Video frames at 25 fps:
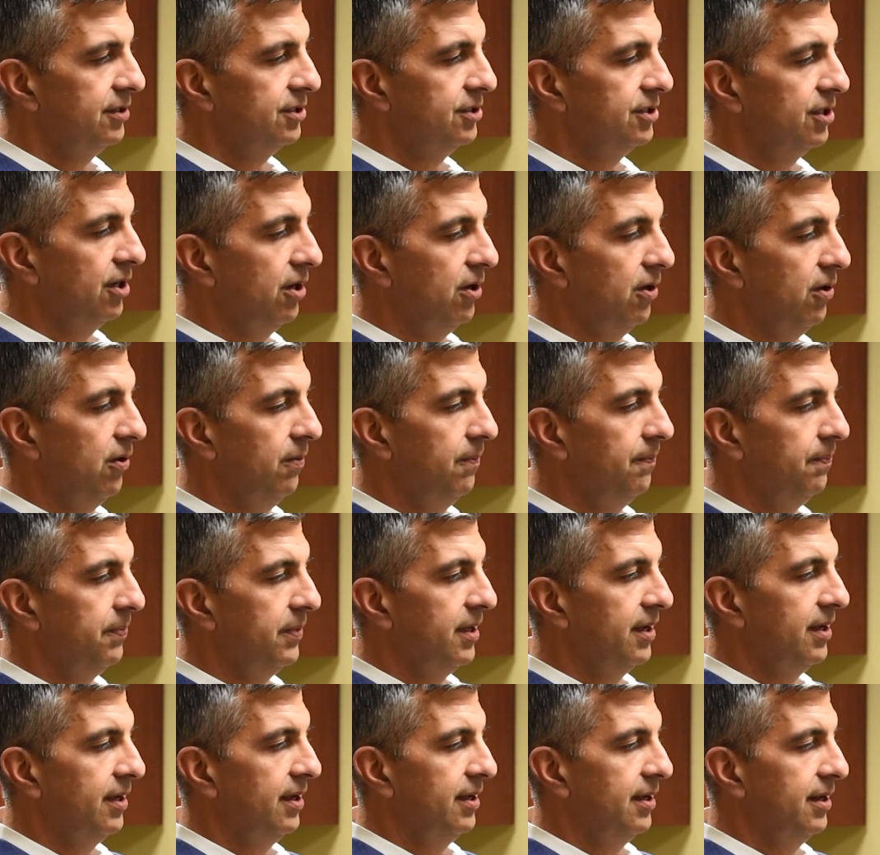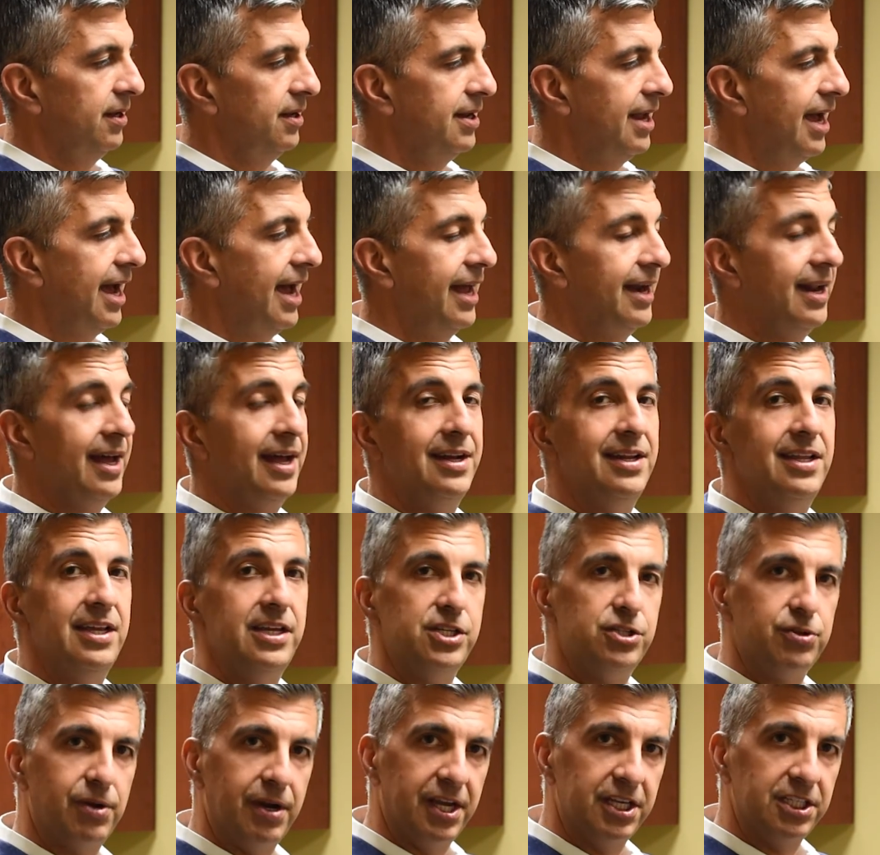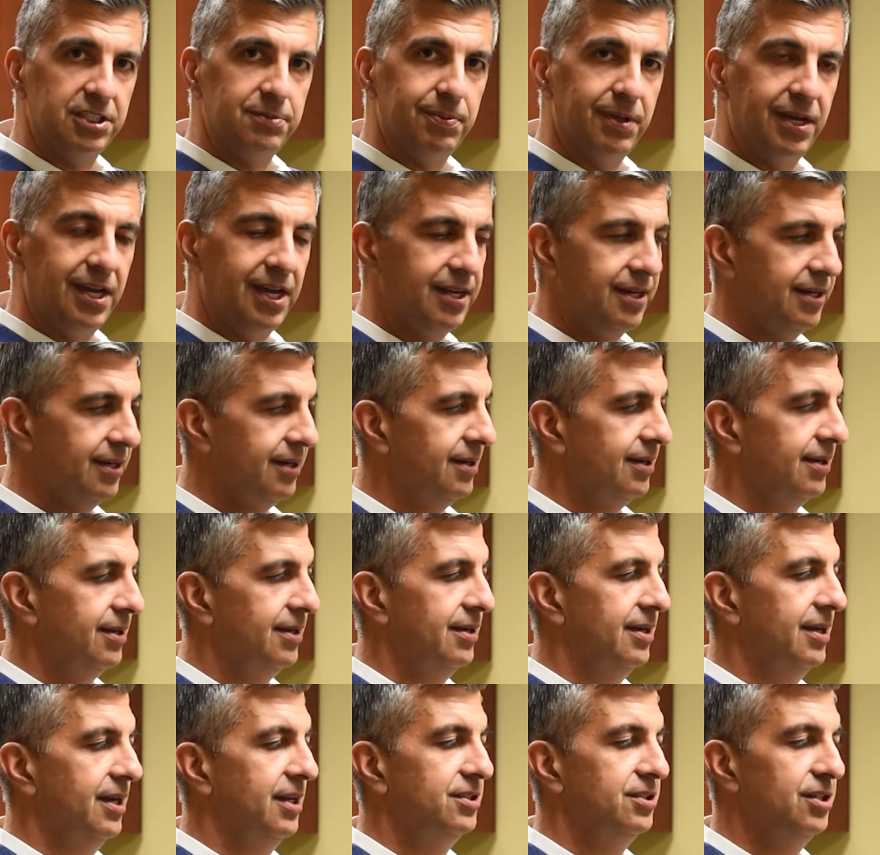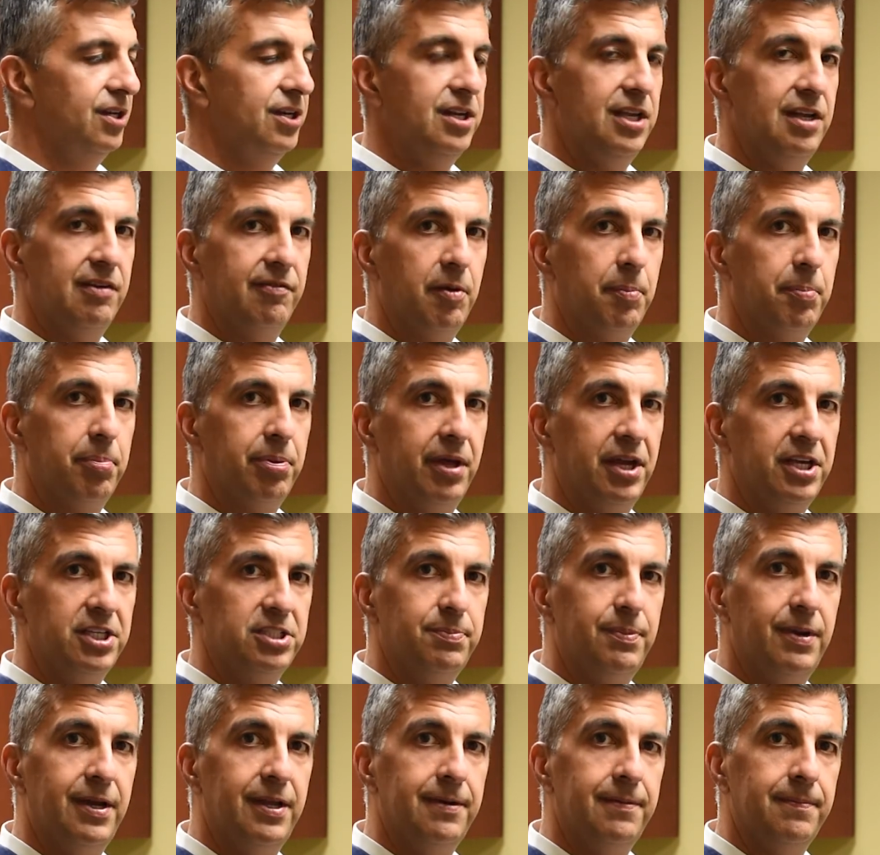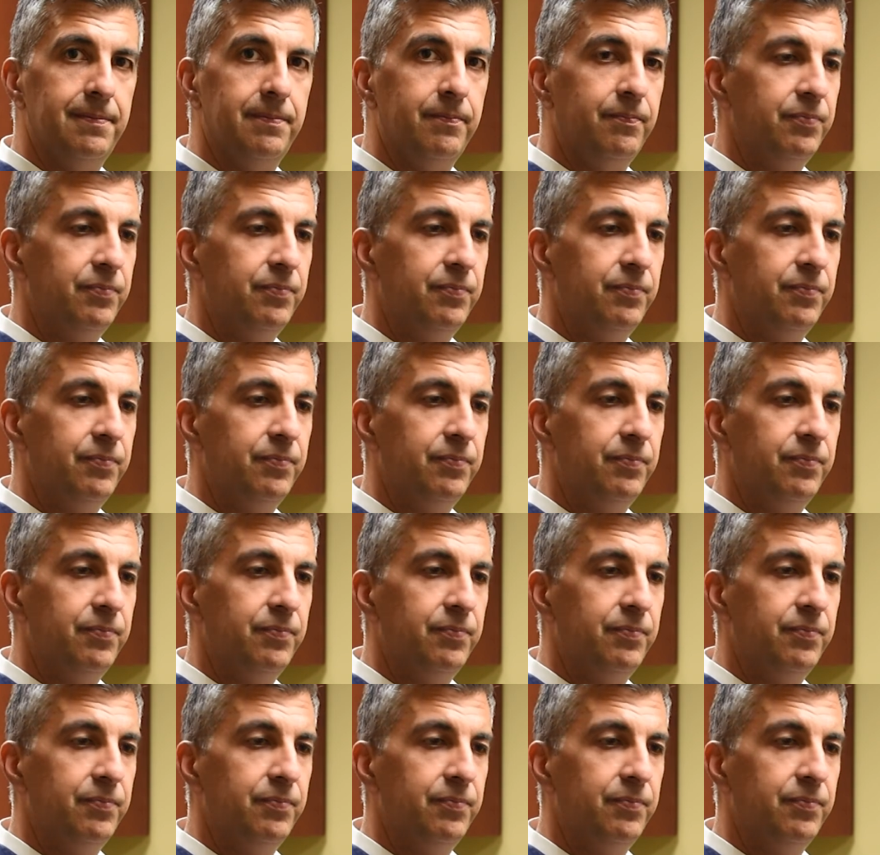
So not a knee transplant, it's a knee replacement.